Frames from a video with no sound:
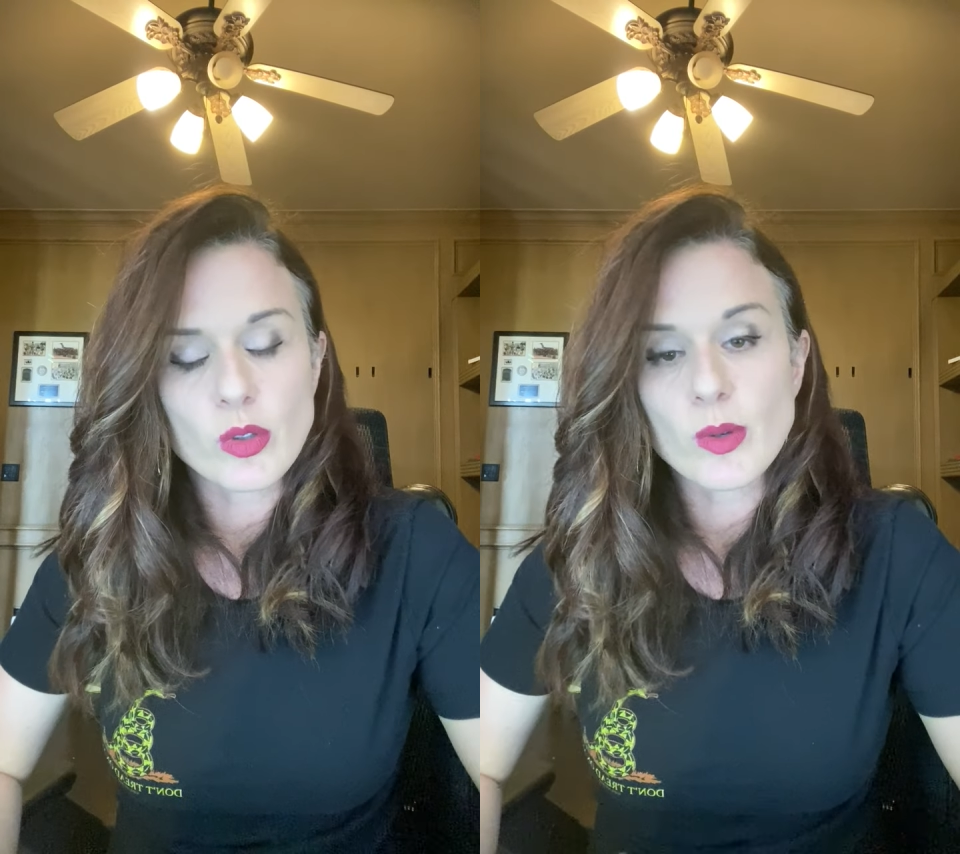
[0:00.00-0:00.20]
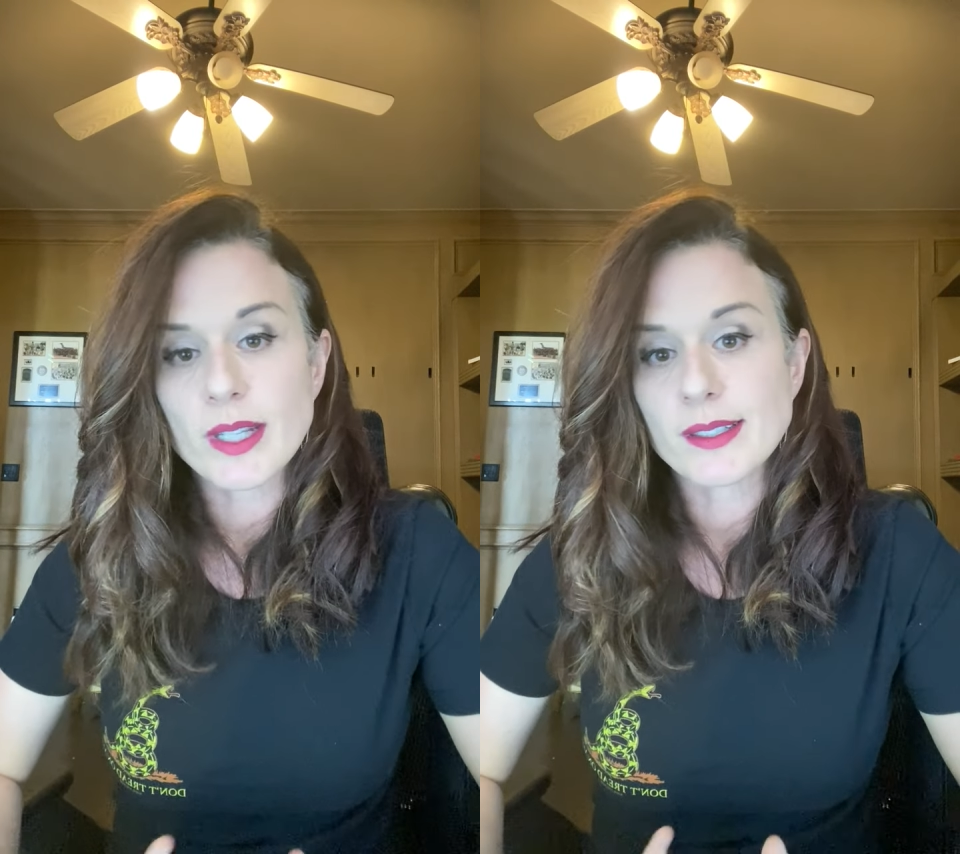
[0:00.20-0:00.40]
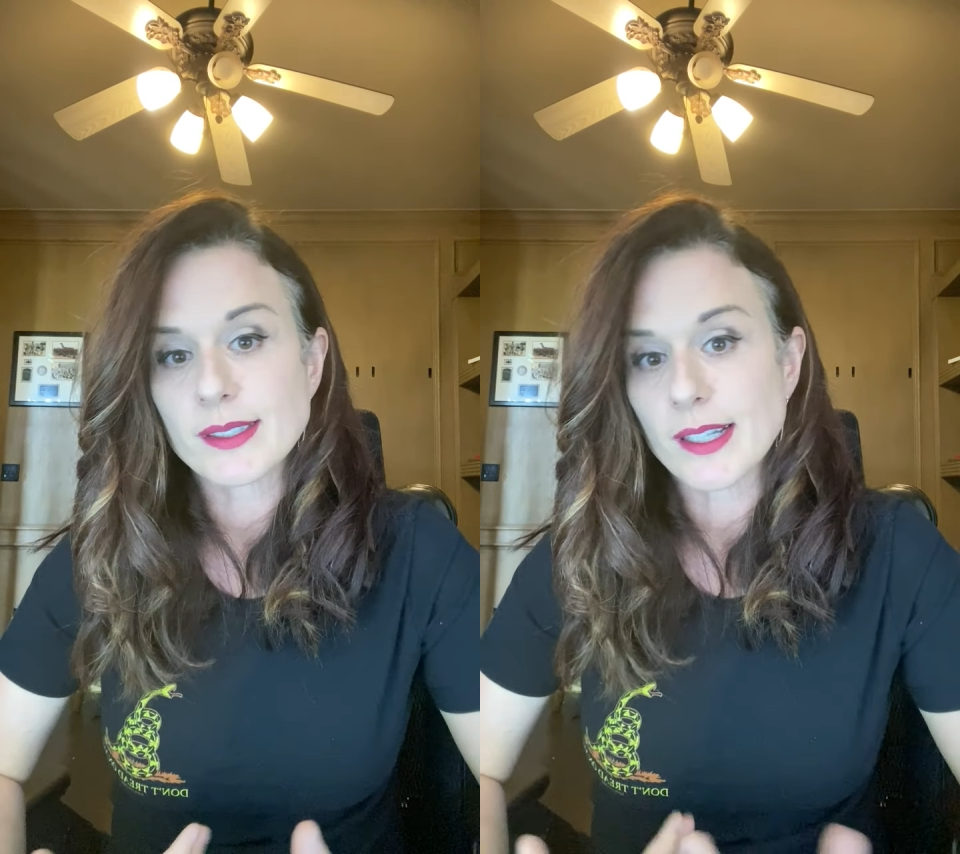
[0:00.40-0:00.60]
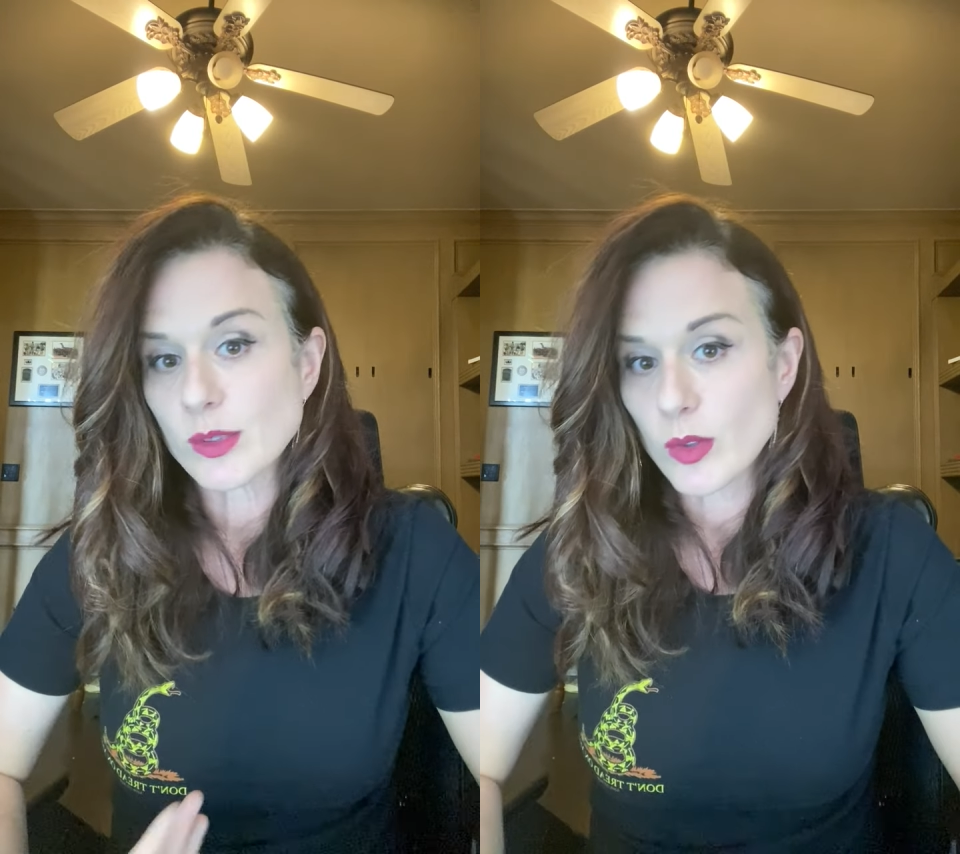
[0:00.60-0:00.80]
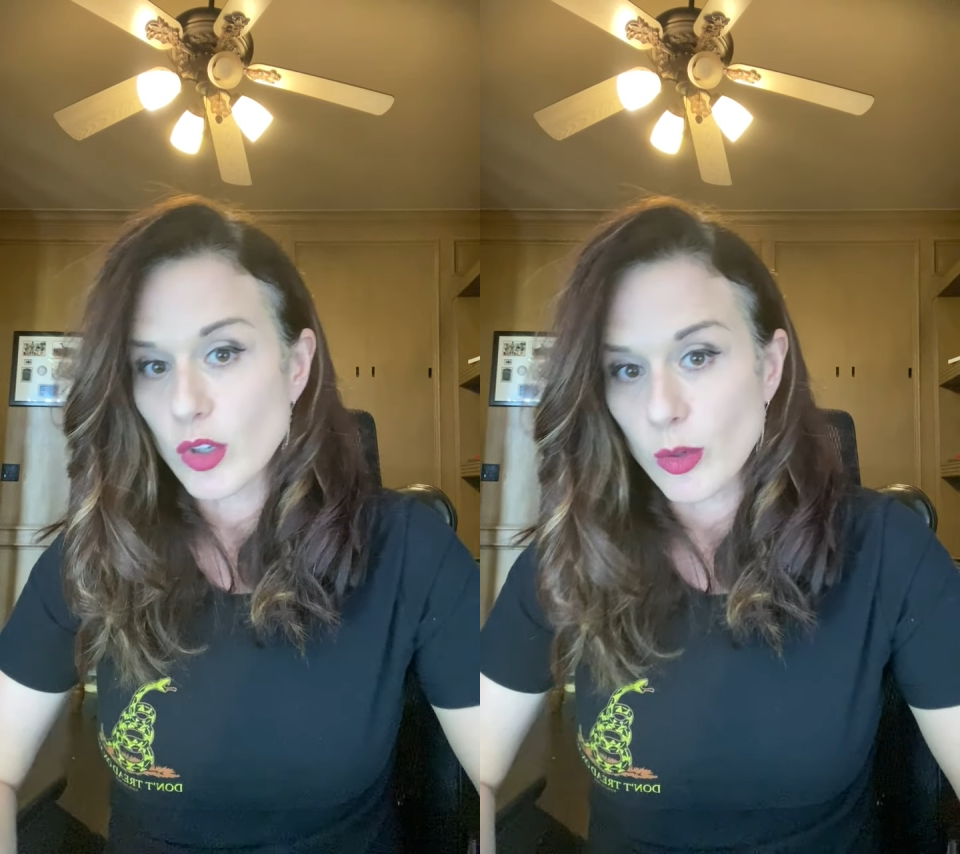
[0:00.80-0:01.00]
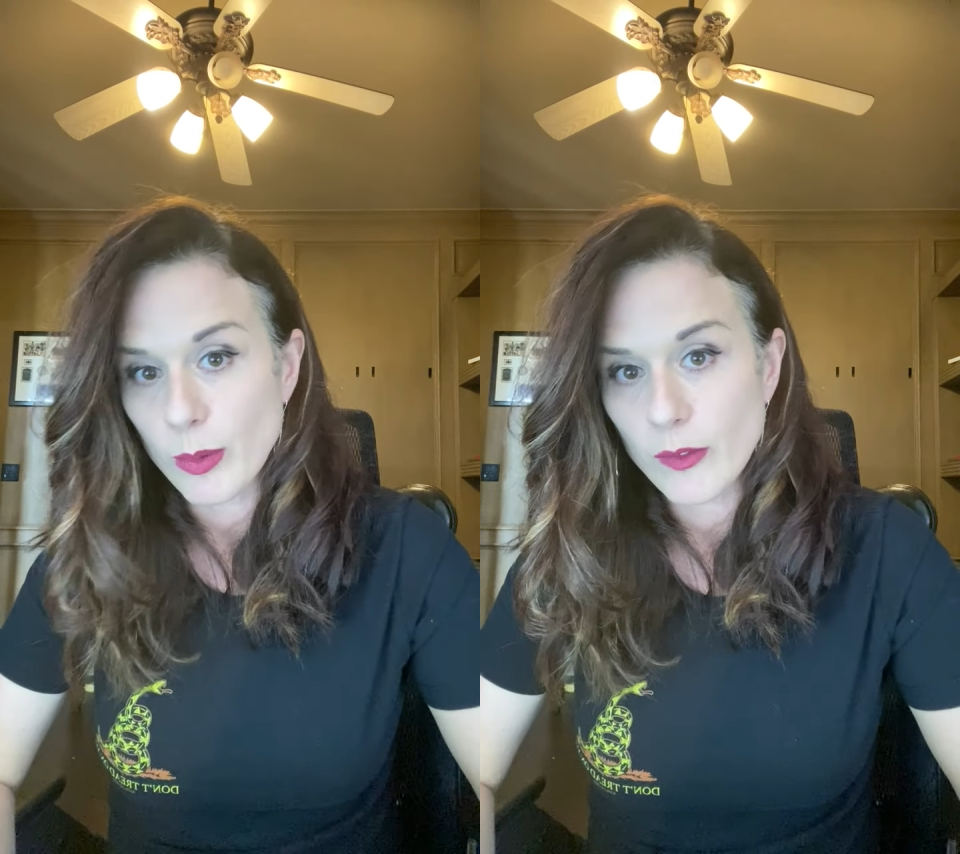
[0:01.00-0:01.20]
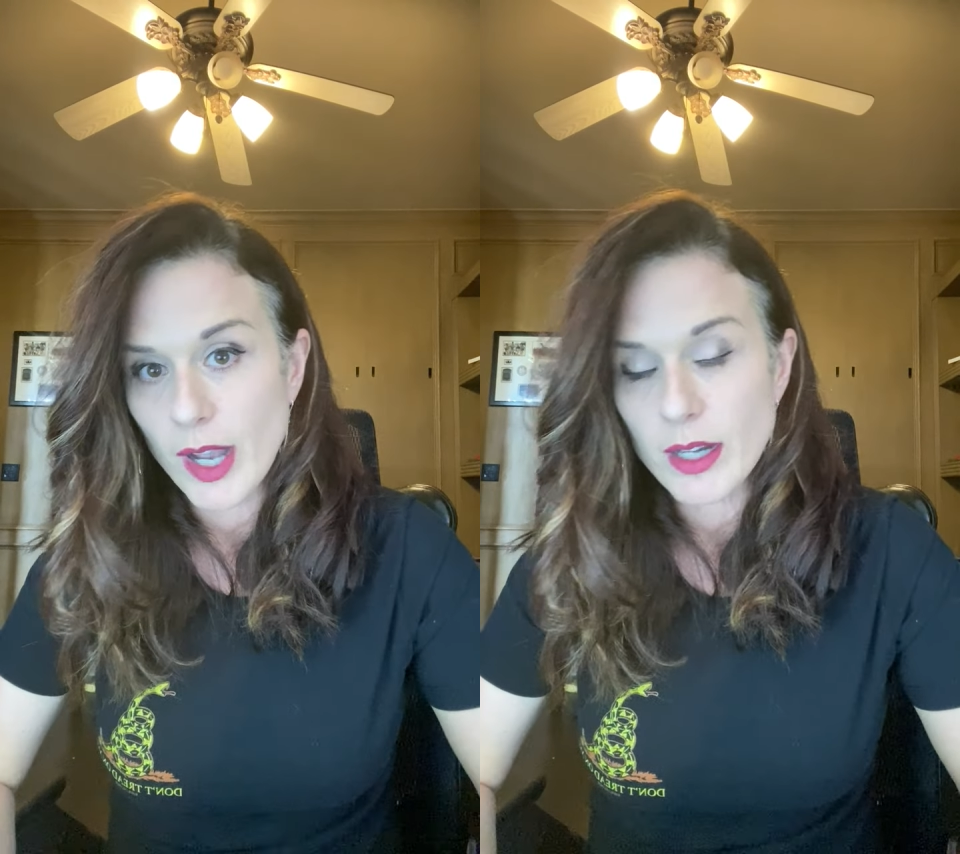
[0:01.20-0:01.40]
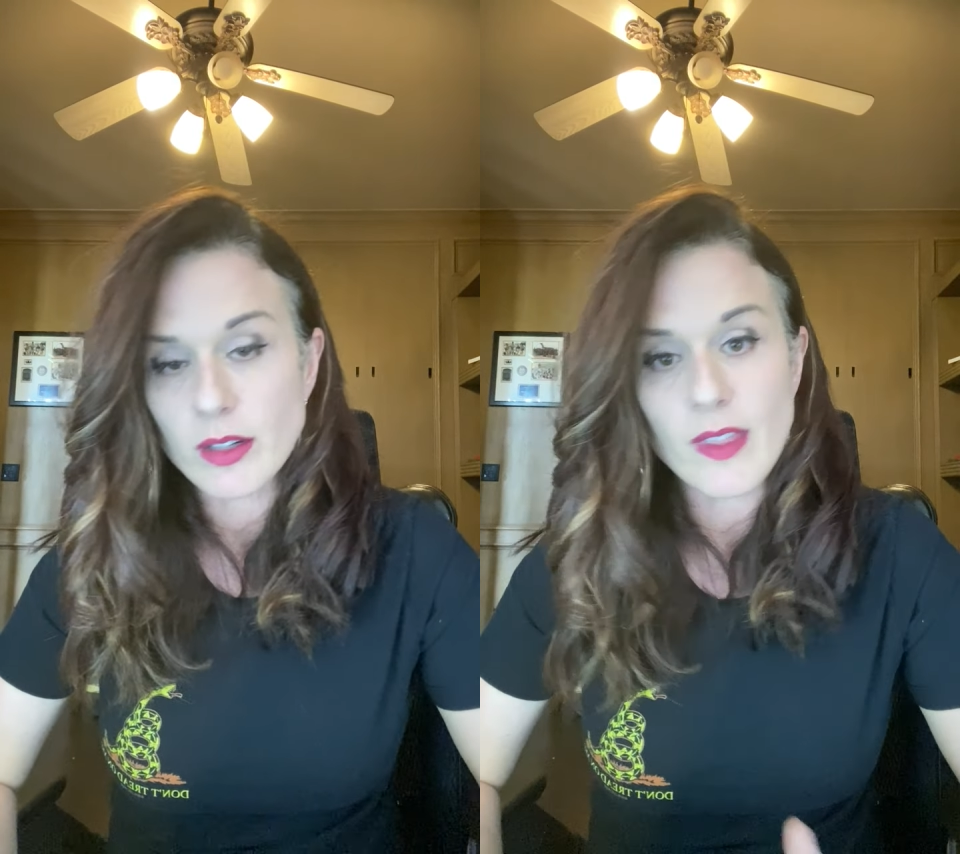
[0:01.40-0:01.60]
you can discuss with your provider.